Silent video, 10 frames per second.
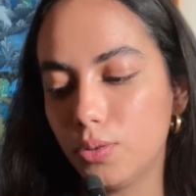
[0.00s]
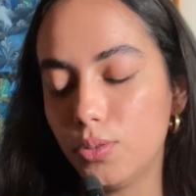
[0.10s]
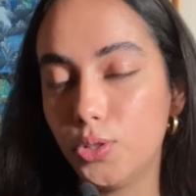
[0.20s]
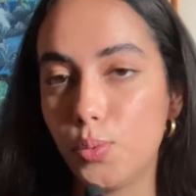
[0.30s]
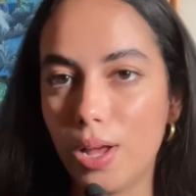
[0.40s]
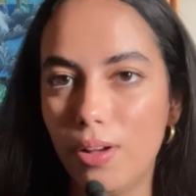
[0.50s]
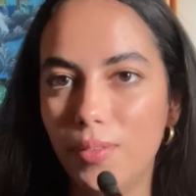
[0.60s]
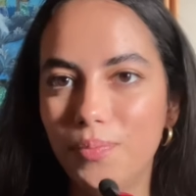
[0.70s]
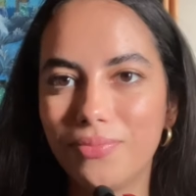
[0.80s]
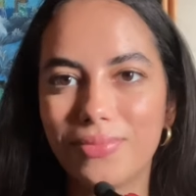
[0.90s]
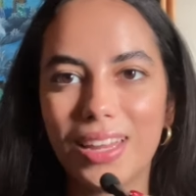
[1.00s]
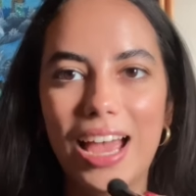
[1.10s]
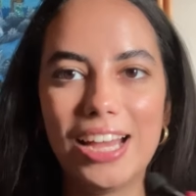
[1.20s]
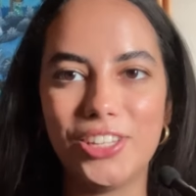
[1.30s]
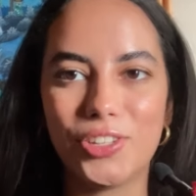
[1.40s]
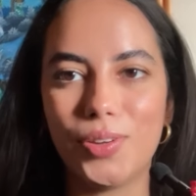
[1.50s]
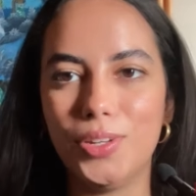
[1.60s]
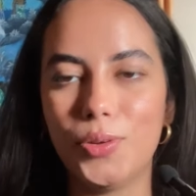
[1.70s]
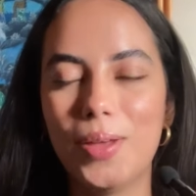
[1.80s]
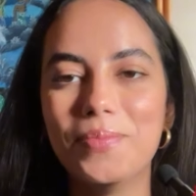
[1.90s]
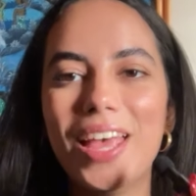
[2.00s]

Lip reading: Eau Duel, I just couldn't do it.